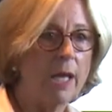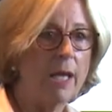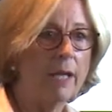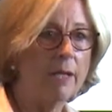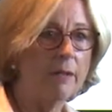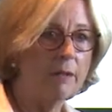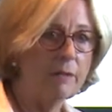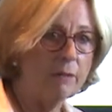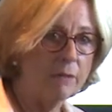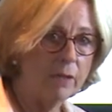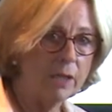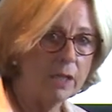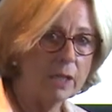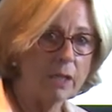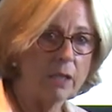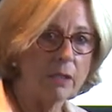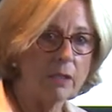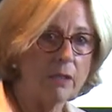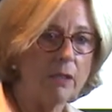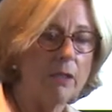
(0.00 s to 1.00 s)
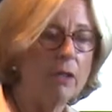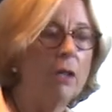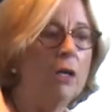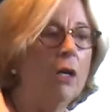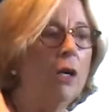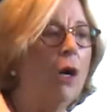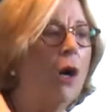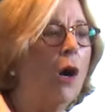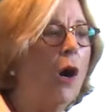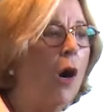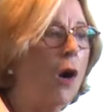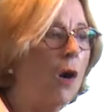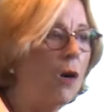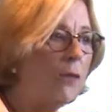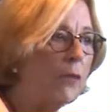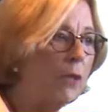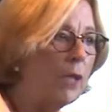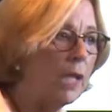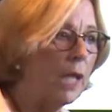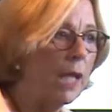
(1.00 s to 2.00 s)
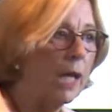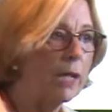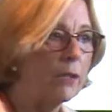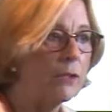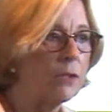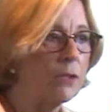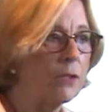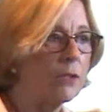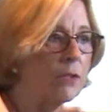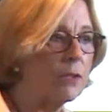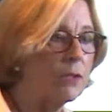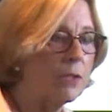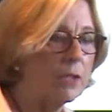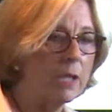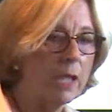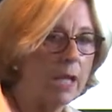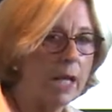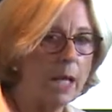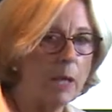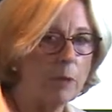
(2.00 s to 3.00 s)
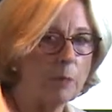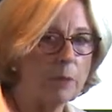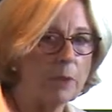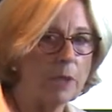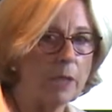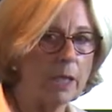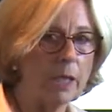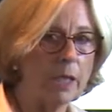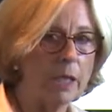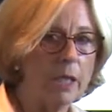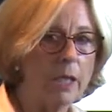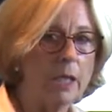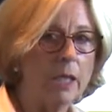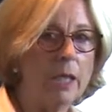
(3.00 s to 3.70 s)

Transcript: and think on the actions that are happening